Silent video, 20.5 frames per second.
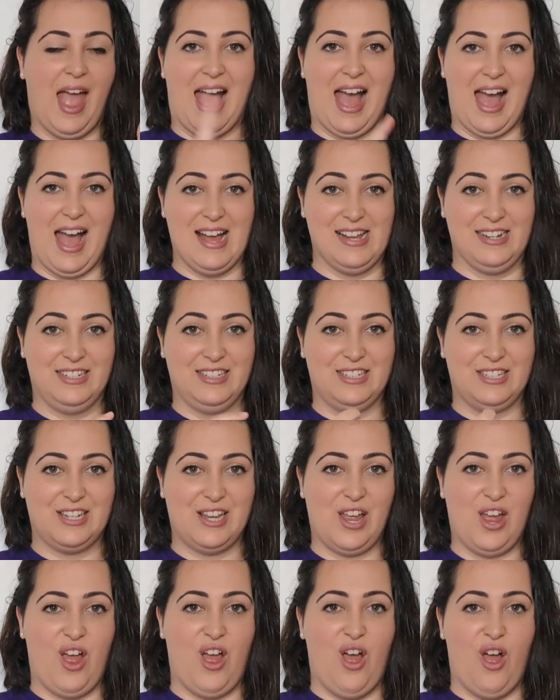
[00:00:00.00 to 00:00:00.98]
and
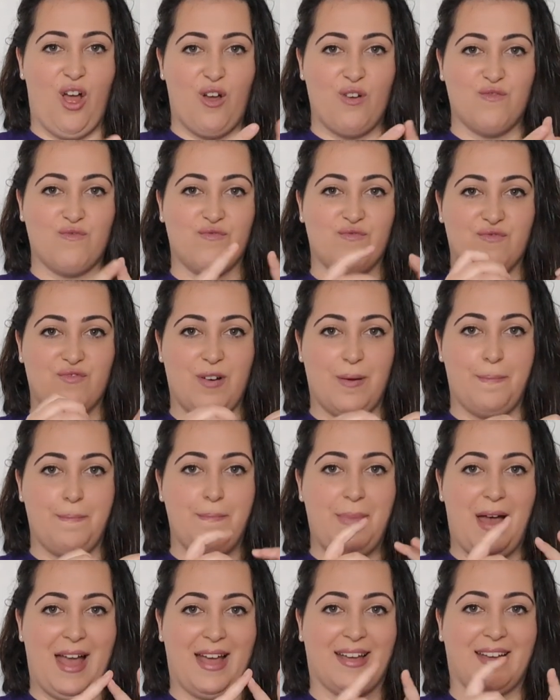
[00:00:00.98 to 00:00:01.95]

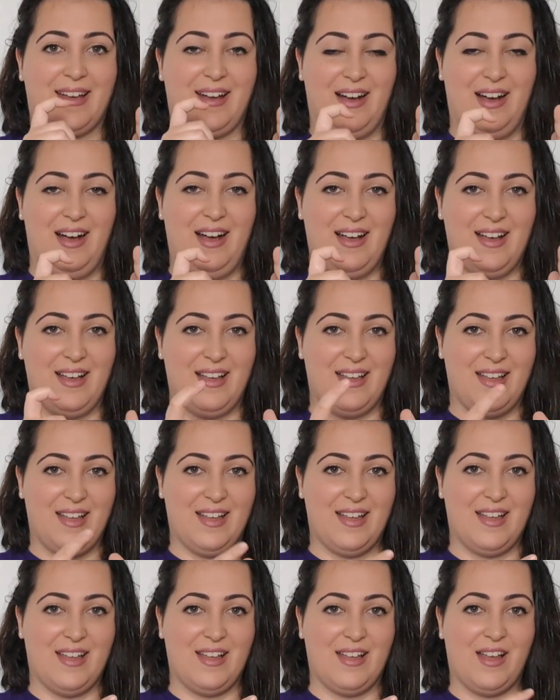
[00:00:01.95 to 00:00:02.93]
Rebecca
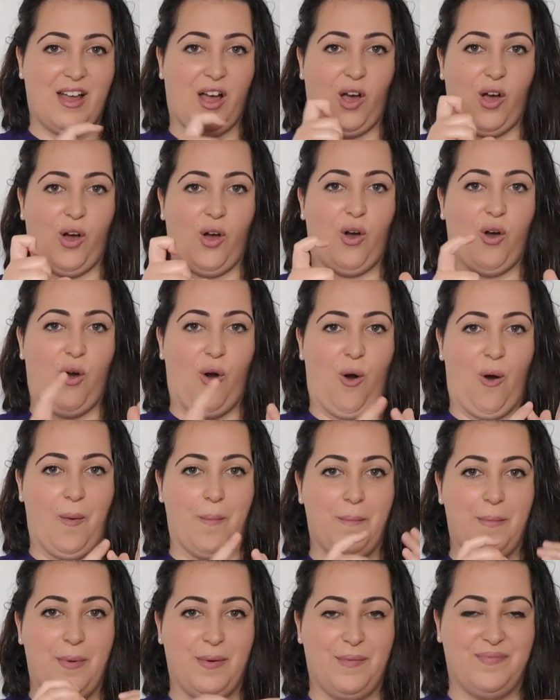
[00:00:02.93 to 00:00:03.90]
Cobb.
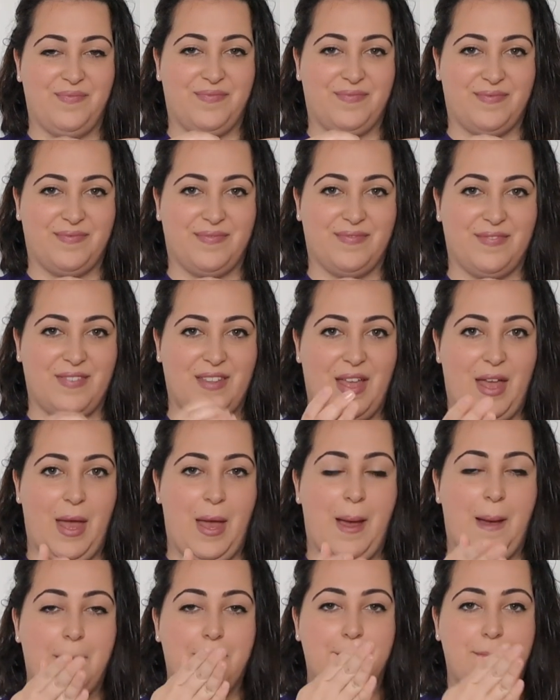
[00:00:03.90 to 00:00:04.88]

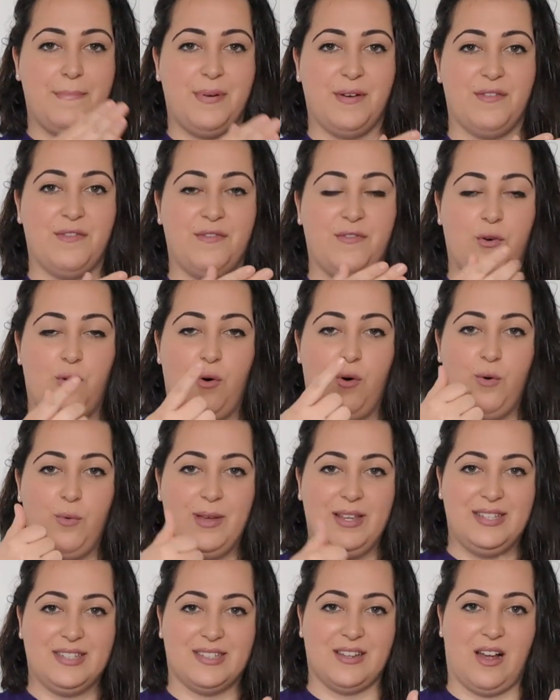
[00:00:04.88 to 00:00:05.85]
Before
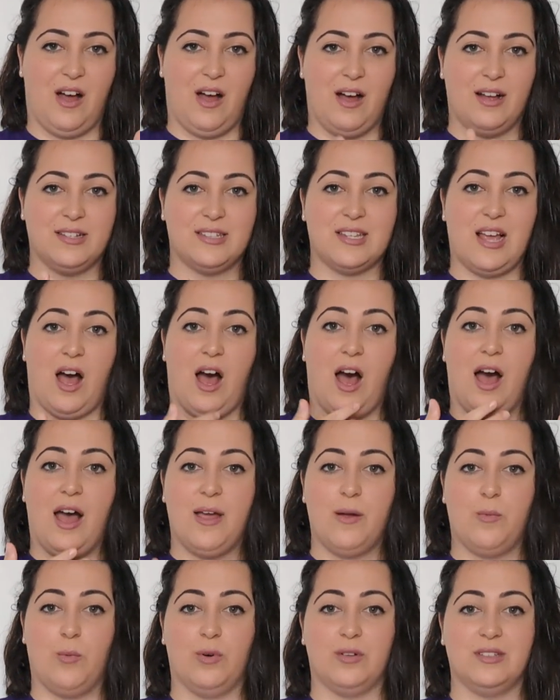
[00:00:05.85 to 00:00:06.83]
we start, I
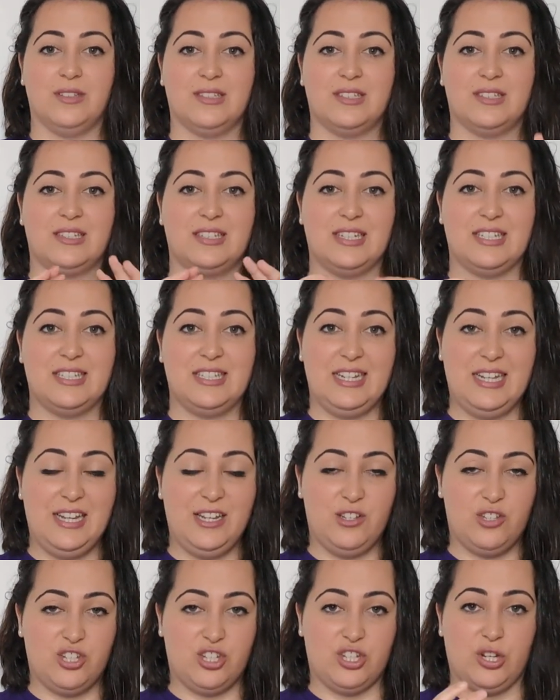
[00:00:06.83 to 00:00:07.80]
want to
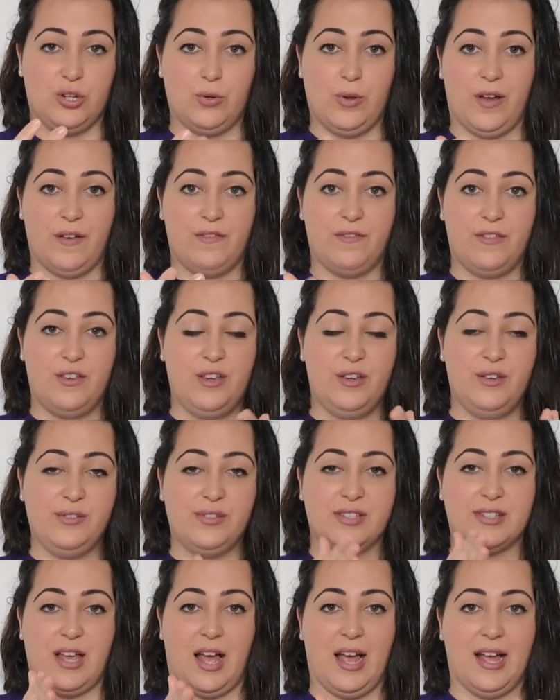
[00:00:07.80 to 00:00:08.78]
teach you a few
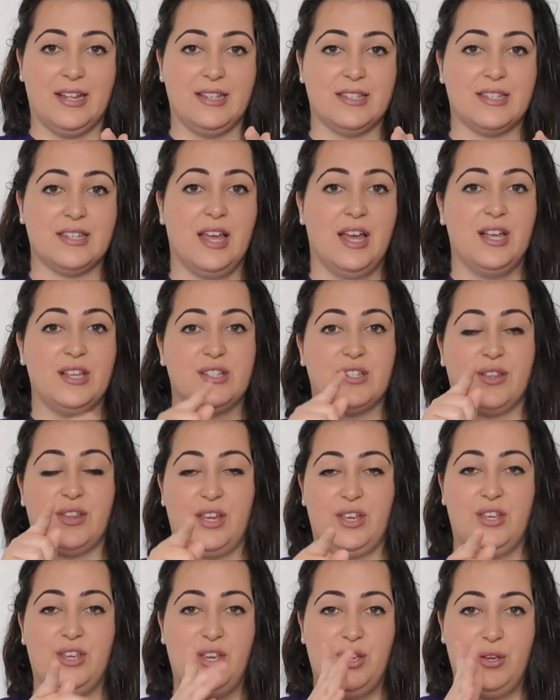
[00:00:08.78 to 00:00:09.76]
signs so
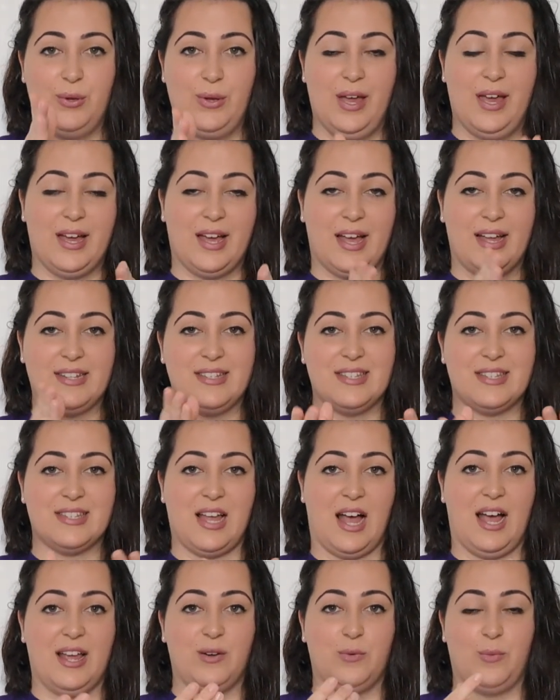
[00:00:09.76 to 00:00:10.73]
that you can
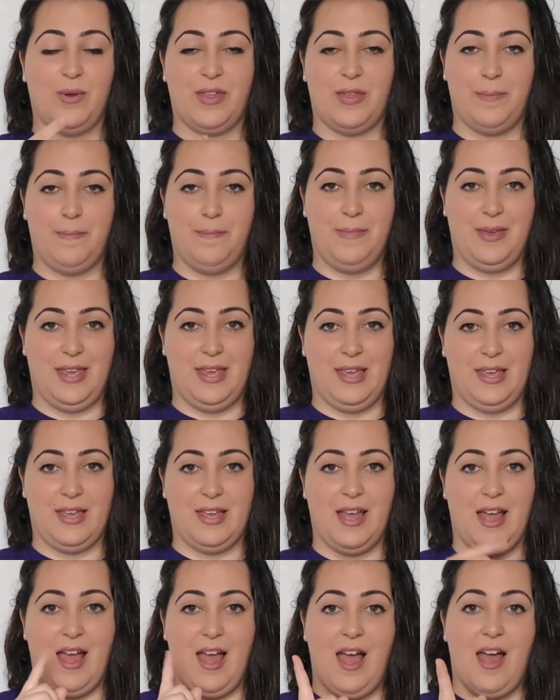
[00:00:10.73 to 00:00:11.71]
sign with me.
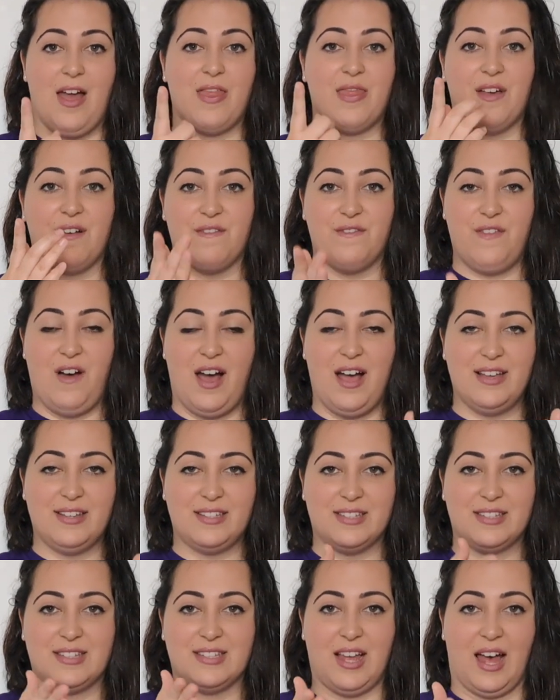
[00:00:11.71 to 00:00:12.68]
The
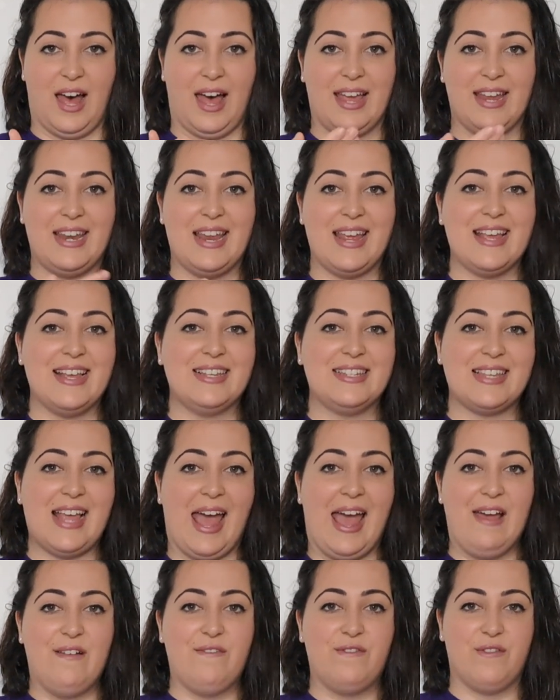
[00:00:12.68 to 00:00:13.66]
first sign is
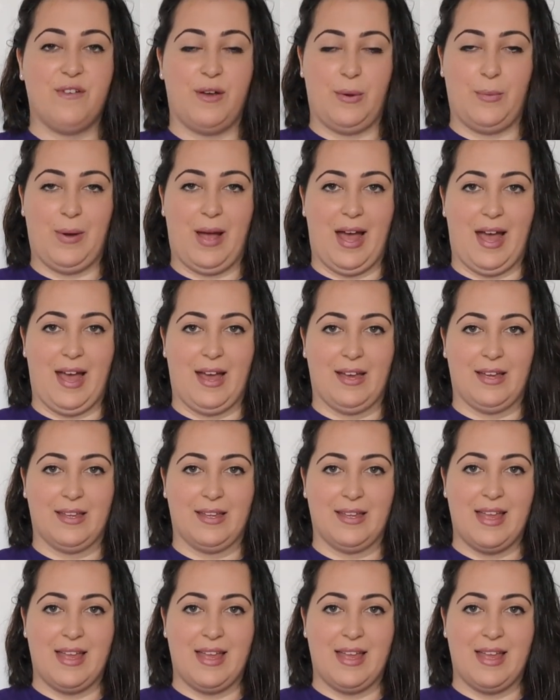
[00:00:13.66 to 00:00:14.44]
everywhere.